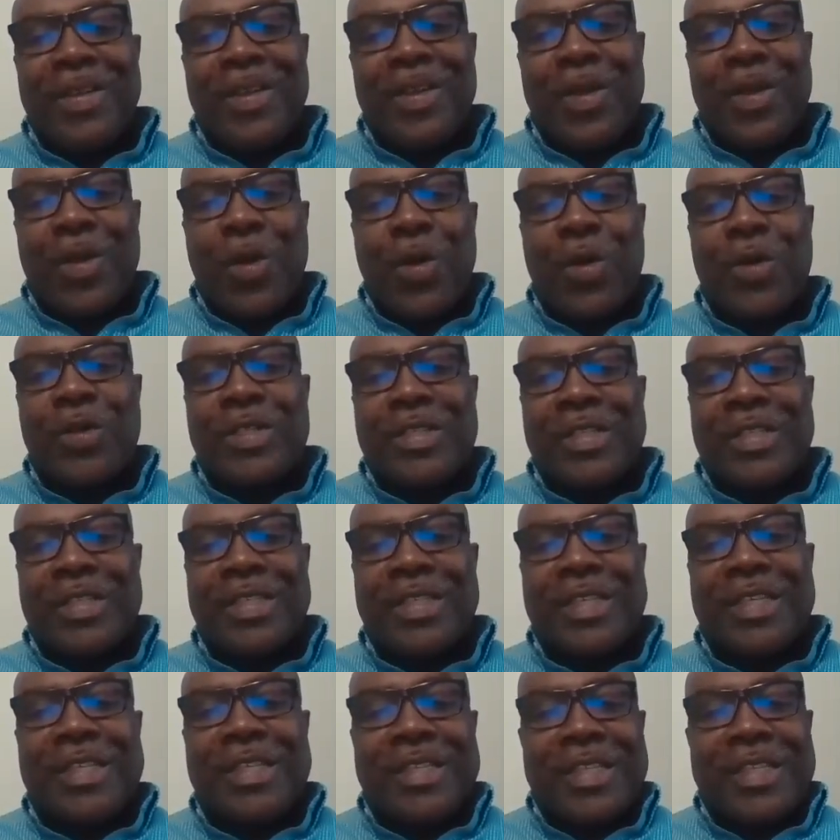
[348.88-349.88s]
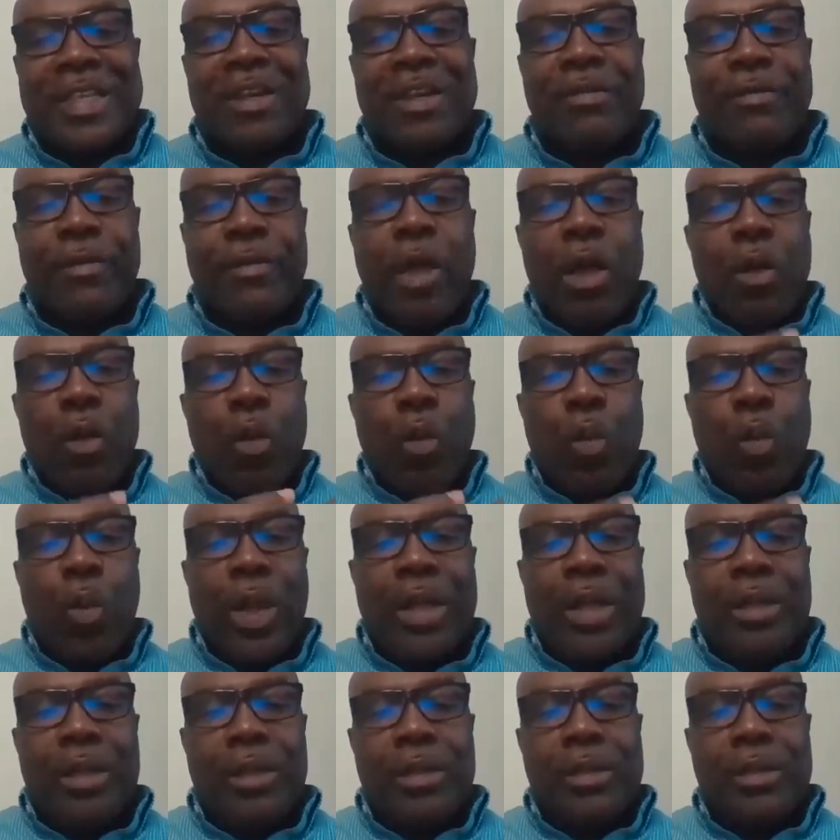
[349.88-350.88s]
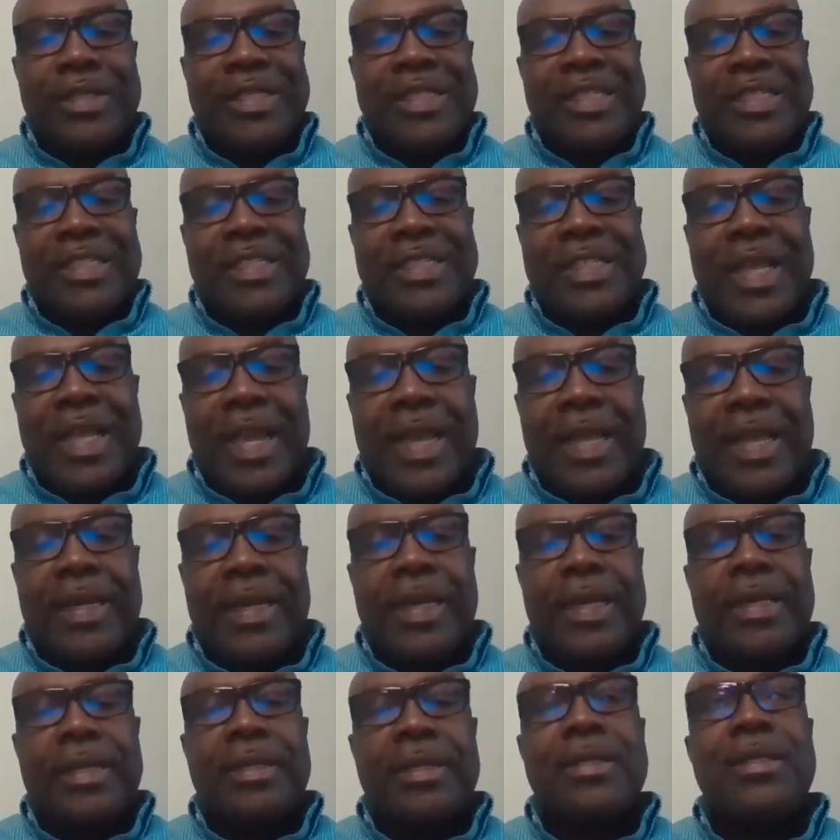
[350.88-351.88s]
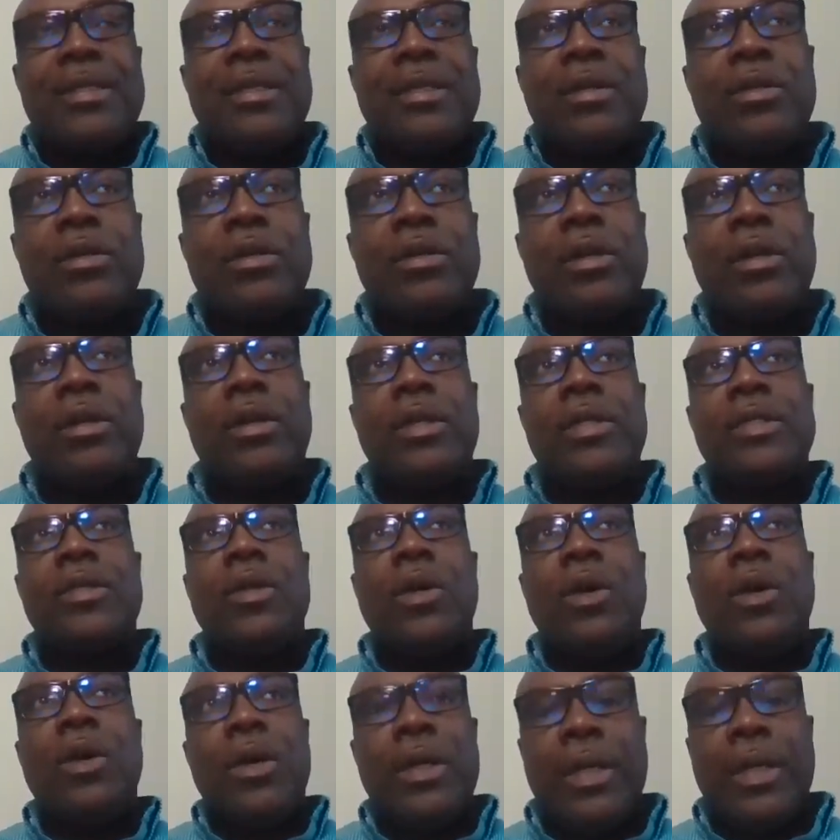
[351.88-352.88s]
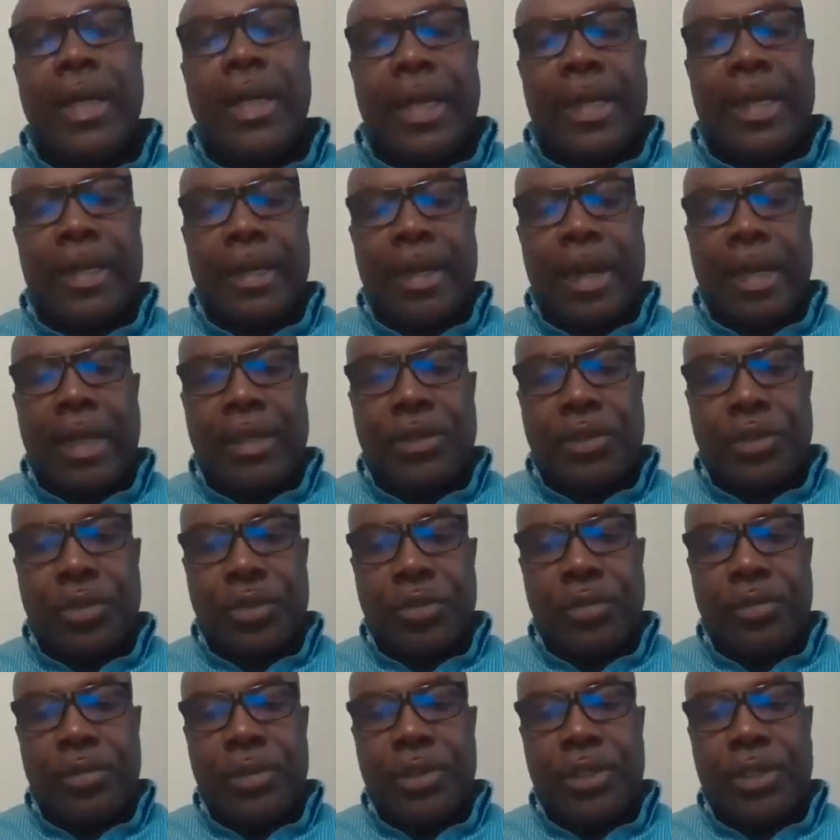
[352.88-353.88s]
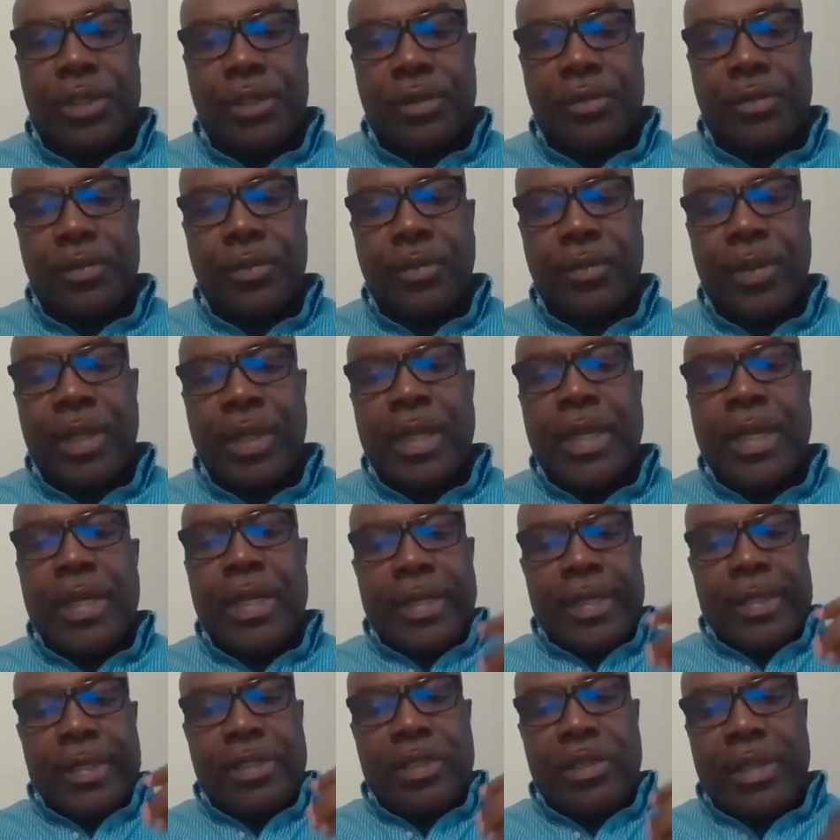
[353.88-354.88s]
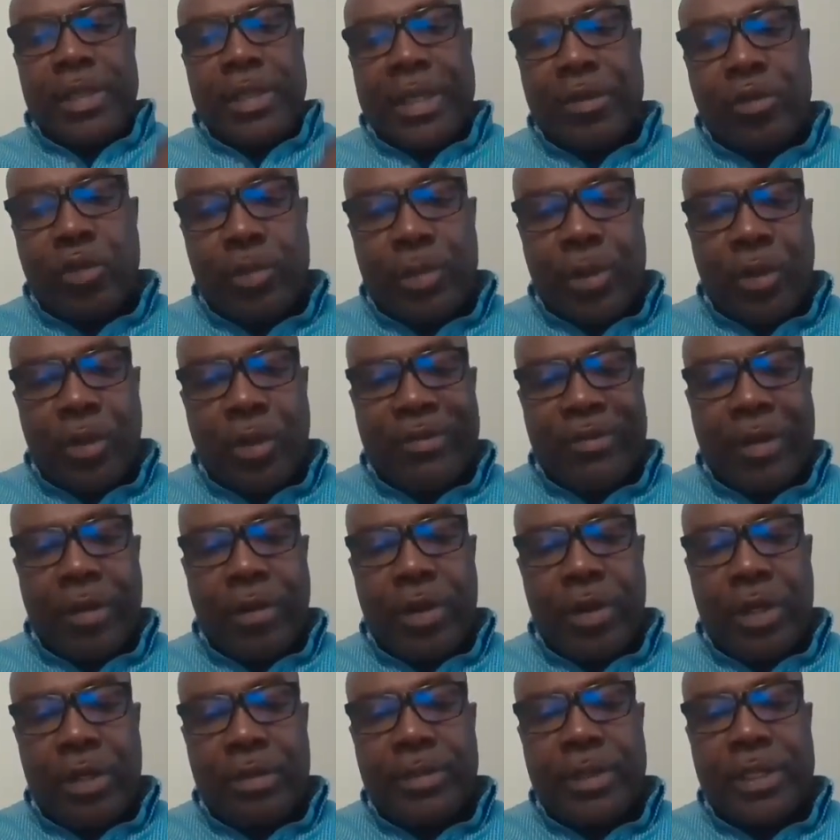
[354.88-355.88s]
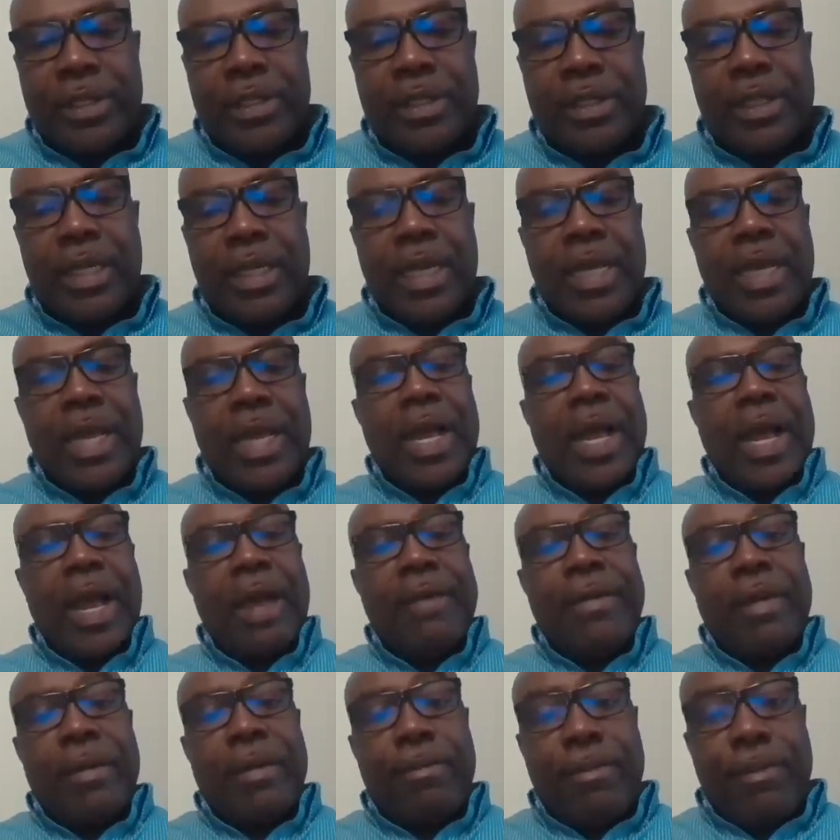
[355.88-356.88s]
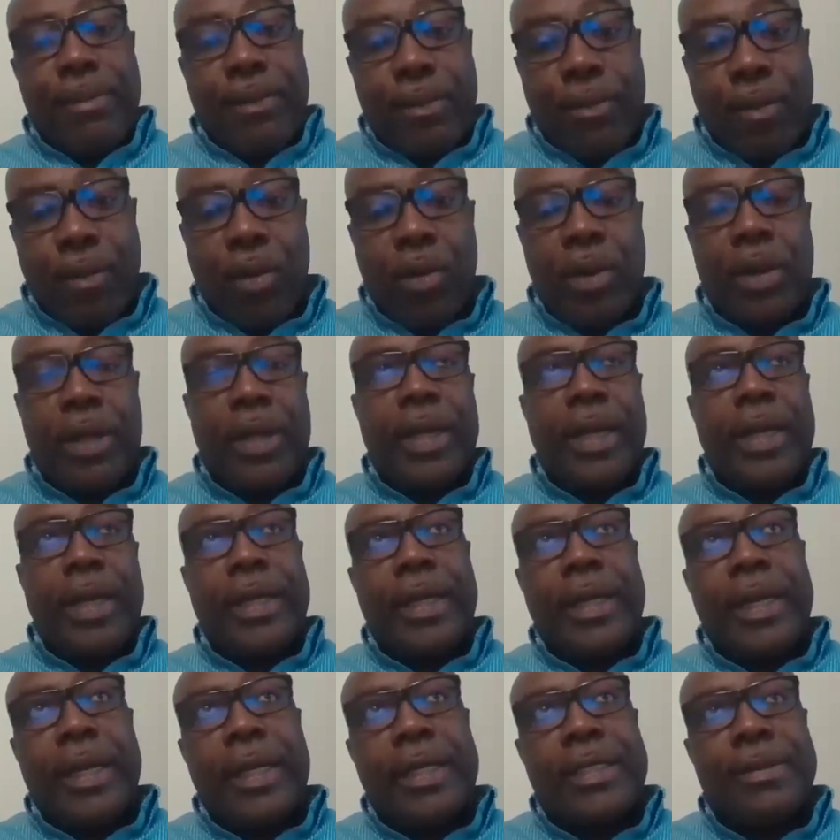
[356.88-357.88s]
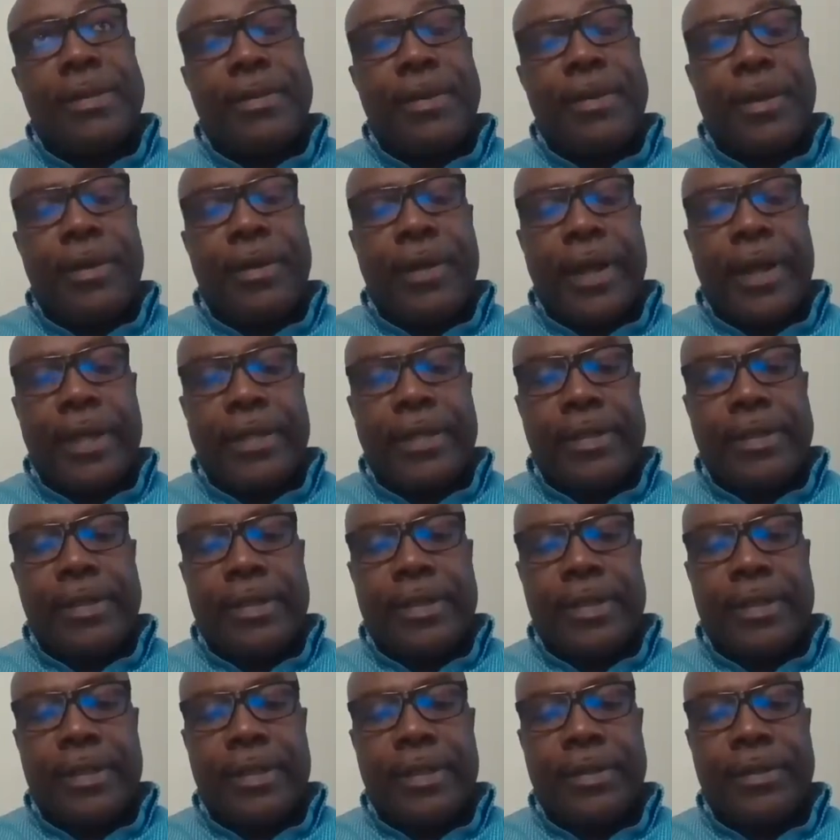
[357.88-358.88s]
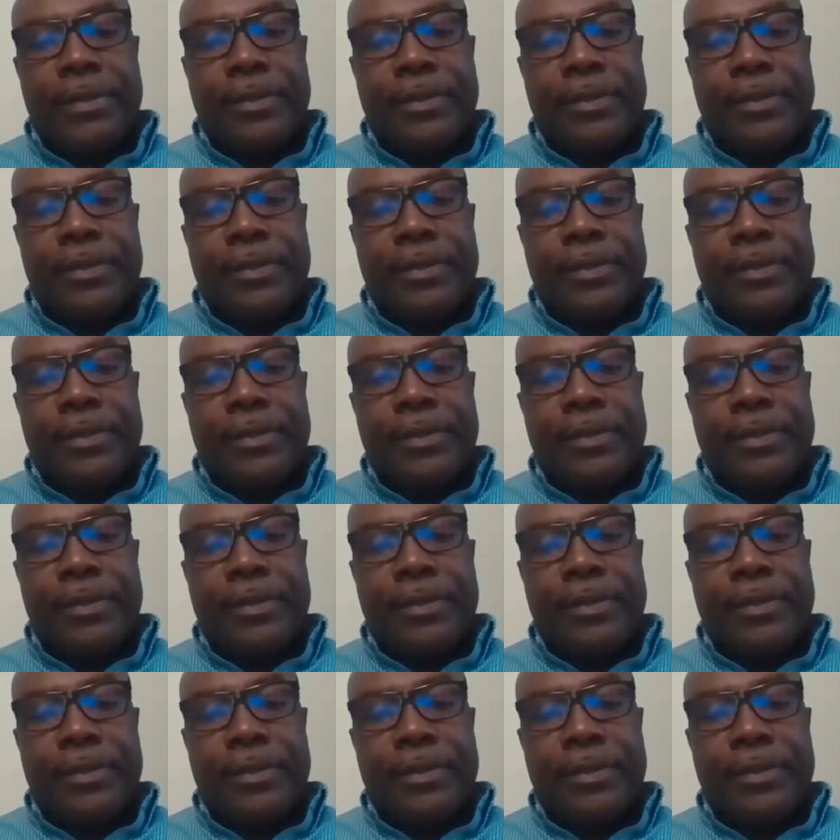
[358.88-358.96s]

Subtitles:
courses instead of well-designed asynchronous online classrooms. The student will be overwhelmed, have a poor learning experience,